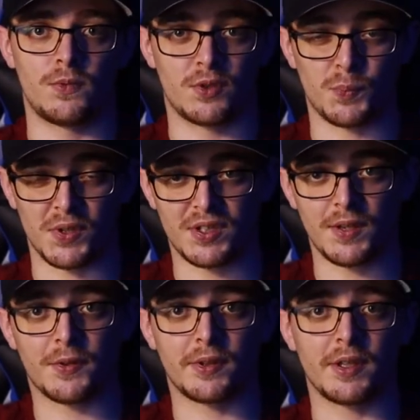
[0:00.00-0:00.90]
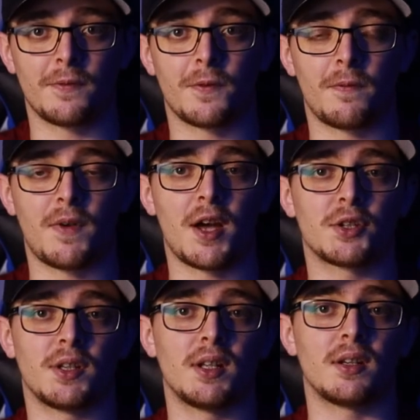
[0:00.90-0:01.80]
specifically for
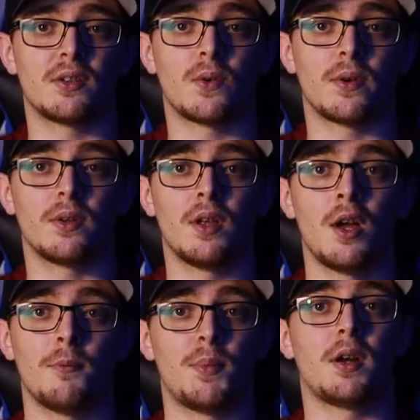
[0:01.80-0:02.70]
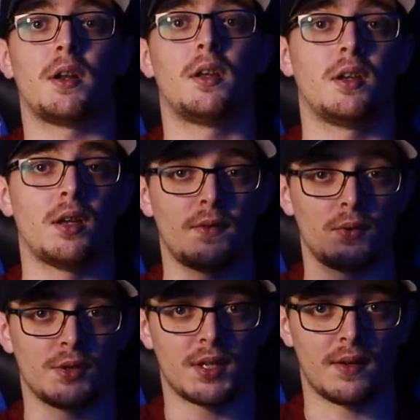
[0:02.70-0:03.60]
fashion and editorial. But if you
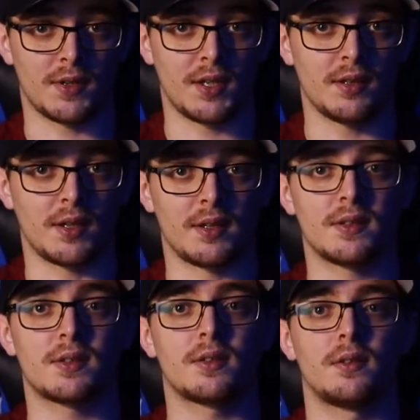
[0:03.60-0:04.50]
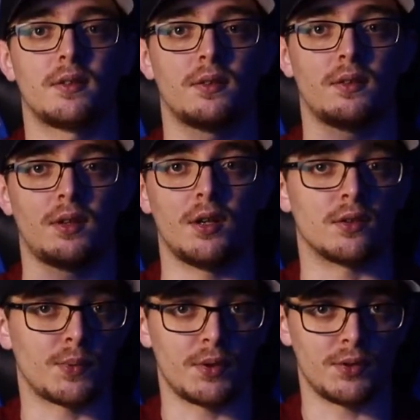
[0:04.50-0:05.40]
just have a kit lens,
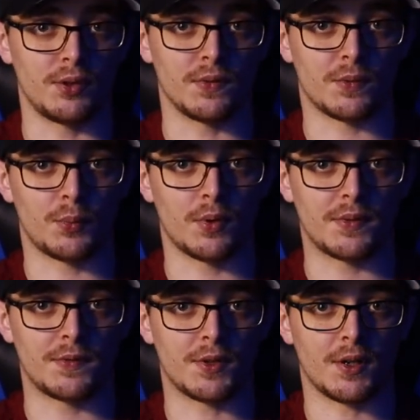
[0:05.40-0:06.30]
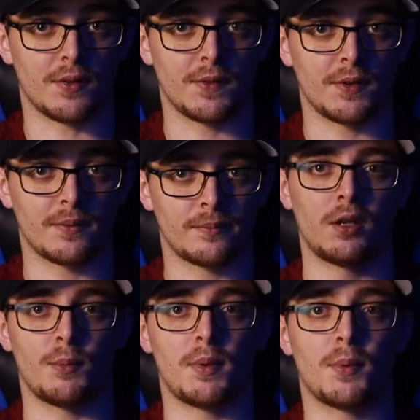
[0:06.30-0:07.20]
here's what you should use for portrait photography.
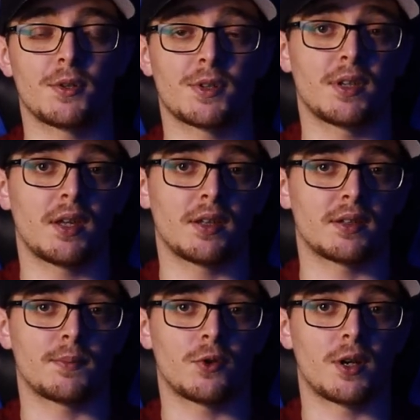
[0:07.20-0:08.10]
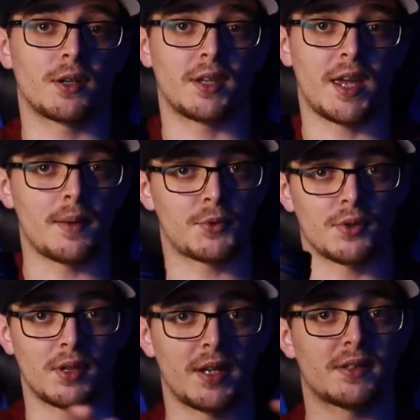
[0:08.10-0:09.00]
Now, me personally, unless I'm trying to capture
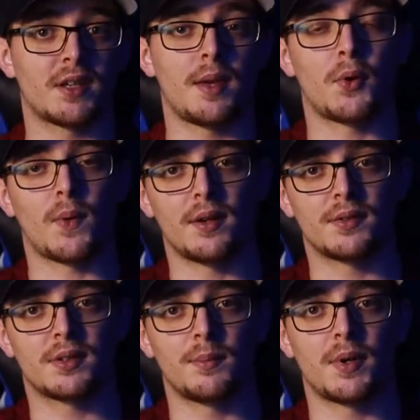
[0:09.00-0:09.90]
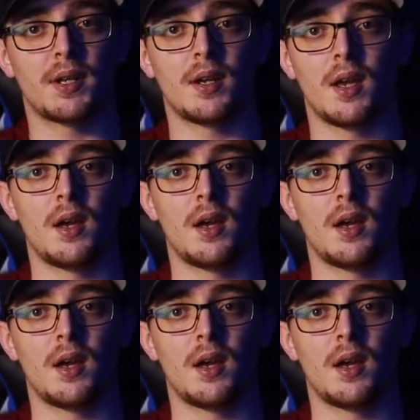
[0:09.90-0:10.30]
the landscape around somebody,